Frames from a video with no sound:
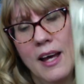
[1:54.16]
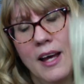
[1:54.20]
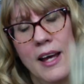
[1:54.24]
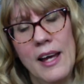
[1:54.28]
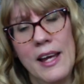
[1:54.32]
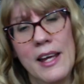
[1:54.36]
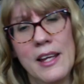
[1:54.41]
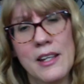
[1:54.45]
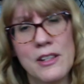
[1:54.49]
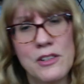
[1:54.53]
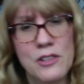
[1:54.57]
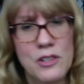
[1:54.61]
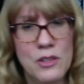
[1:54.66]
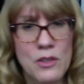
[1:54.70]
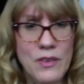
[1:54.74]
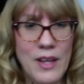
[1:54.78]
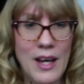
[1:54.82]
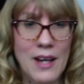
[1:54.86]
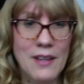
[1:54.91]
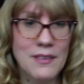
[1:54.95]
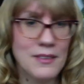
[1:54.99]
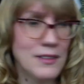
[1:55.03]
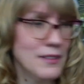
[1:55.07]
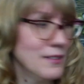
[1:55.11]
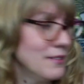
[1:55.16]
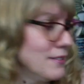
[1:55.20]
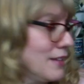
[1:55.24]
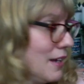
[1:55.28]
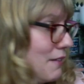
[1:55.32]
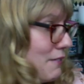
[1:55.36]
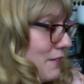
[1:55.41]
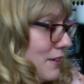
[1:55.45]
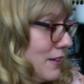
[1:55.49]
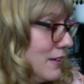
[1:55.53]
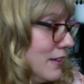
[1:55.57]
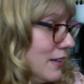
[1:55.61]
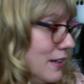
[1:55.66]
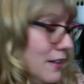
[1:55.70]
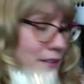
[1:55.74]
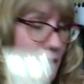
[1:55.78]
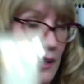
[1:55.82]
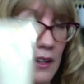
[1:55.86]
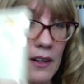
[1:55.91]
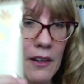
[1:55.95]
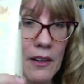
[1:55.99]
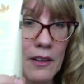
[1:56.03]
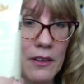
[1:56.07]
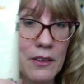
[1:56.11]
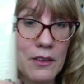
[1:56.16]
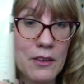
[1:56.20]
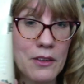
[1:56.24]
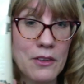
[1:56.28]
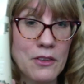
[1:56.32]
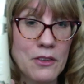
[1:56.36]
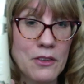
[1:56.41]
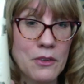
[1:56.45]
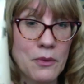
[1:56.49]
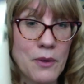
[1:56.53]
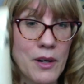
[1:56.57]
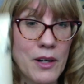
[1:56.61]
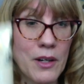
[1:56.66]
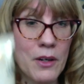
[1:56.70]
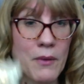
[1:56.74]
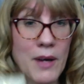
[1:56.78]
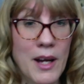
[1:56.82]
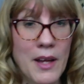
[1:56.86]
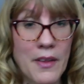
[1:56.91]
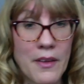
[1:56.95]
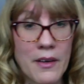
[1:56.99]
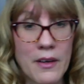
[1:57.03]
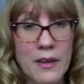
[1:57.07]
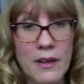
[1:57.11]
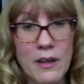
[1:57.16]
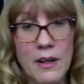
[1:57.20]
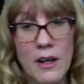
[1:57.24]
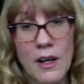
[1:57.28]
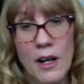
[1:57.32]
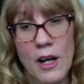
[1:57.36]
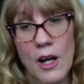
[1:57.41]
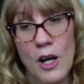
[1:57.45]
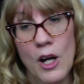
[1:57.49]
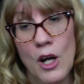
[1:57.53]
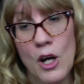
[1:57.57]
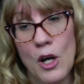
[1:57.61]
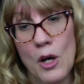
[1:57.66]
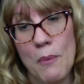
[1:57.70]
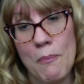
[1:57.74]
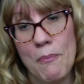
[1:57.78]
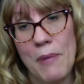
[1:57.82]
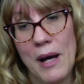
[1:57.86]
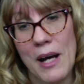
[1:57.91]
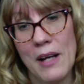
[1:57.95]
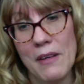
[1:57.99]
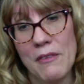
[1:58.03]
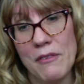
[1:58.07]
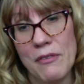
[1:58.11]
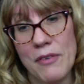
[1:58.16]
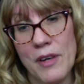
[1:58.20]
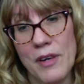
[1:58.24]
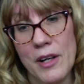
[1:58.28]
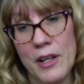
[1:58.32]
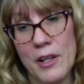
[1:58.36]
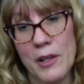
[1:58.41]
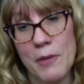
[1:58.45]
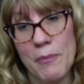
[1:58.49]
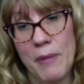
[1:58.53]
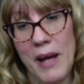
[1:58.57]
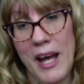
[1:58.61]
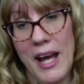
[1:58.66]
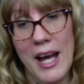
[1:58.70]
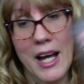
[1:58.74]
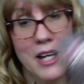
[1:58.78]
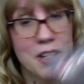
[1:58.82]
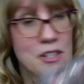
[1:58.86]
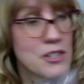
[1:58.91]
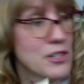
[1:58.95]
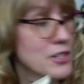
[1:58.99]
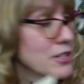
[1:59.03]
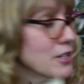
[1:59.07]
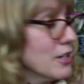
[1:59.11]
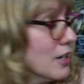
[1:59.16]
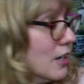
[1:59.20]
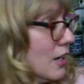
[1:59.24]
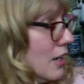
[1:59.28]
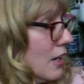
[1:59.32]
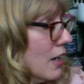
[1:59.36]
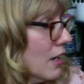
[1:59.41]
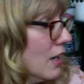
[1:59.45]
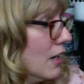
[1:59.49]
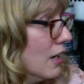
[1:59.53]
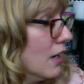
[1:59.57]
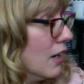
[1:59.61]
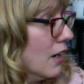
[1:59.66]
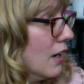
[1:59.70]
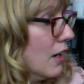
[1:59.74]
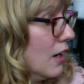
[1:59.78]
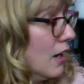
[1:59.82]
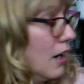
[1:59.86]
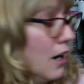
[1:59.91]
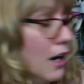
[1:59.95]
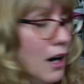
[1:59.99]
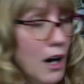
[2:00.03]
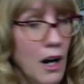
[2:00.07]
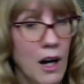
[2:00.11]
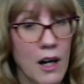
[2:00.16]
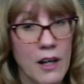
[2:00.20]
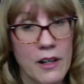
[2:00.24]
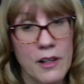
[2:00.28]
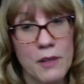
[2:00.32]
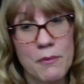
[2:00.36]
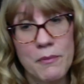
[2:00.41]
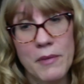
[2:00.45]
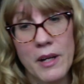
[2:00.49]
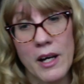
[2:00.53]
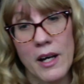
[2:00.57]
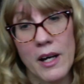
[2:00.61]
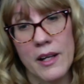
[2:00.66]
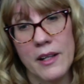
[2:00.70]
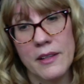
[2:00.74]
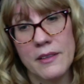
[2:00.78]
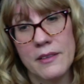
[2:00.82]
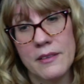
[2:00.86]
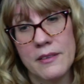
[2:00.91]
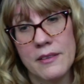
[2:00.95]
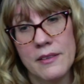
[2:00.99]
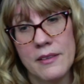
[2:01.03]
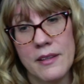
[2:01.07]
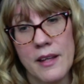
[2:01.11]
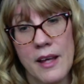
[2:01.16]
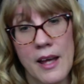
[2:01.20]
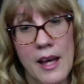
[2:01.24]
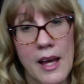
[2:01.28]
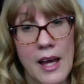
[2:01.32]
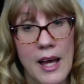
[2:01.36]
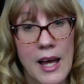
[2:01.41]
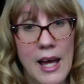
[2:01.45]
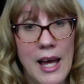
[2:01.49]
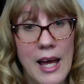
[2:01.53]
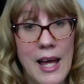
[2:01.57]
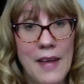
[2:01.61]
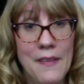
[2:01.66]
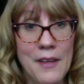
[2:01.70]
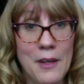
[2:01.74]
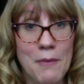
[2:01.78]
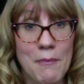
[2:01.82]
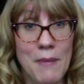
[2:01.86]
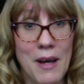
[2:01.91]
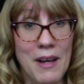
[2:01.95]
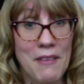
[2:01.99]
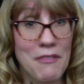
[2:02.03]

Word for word: in 2017 that included sweater weather bonfire bash Autumn Nights, and then my